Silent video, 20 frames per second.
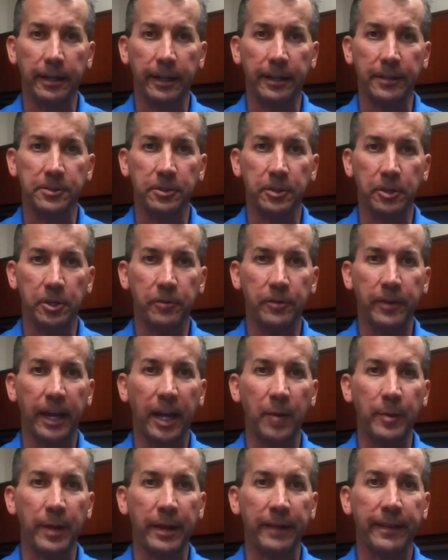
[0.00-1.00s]
and so you've got
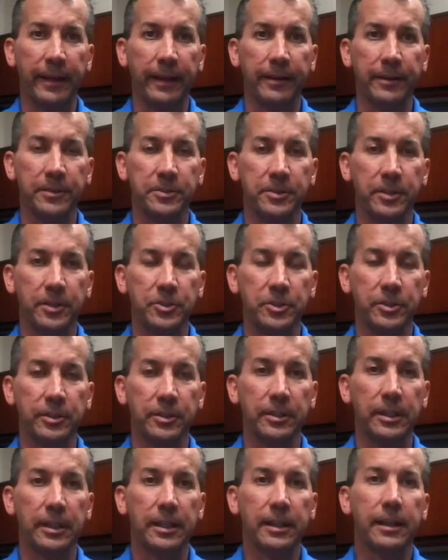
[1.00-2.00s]
to make that
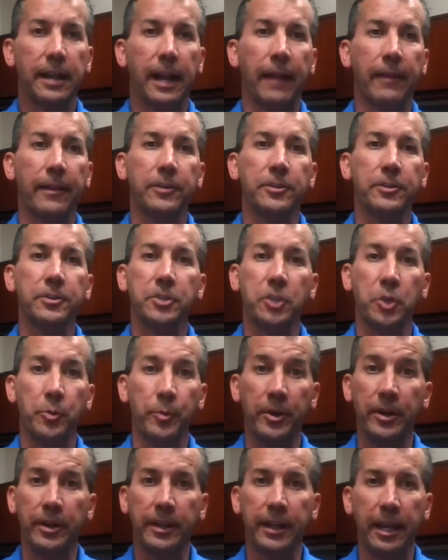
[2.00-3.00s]
decision and then just
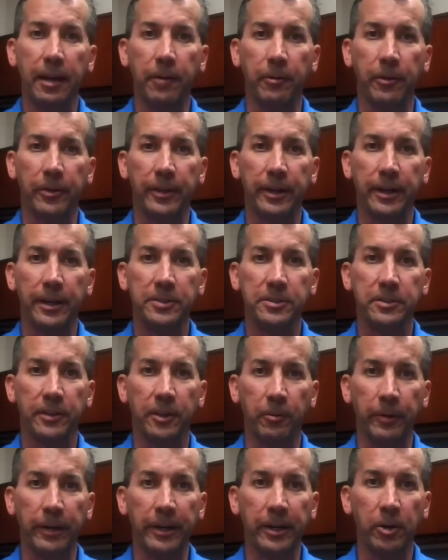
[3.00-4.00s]
communicate with us so
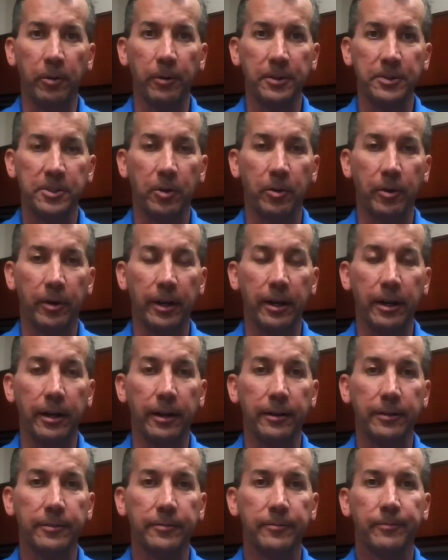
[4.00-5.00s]
that we know what's going
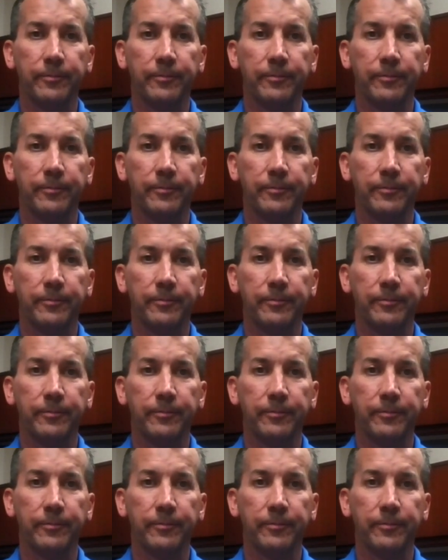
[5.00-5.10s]
on,